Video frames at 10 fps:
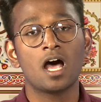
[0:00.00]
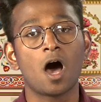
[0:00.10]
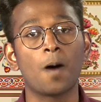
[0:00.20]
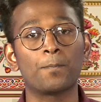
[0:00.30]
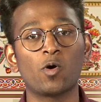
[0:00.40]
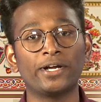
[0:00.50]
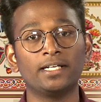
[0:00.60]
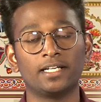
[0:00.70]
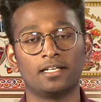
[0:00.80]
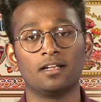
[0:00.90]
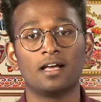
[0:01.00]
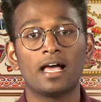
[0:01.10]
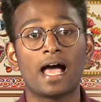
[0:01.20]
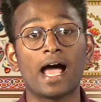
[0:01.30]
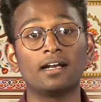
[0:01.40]
appointed
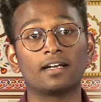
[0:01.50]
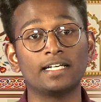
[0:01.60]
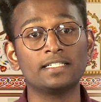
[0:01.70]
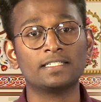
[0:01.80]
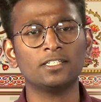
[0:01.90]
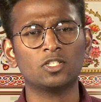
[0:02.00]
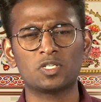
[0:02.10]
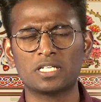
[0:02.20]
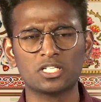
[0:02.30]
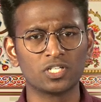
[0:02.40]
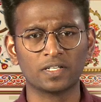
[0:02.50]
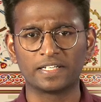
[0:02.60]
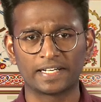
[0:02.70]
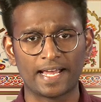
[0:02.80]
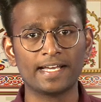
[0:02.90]
had risen to such a
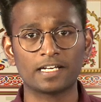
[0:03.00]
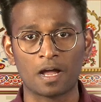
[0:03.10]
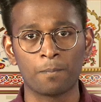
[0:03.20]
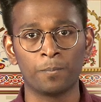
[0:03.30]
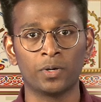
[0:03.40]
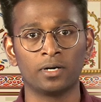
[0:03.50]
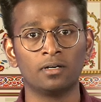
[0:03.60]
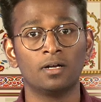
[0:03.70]
great number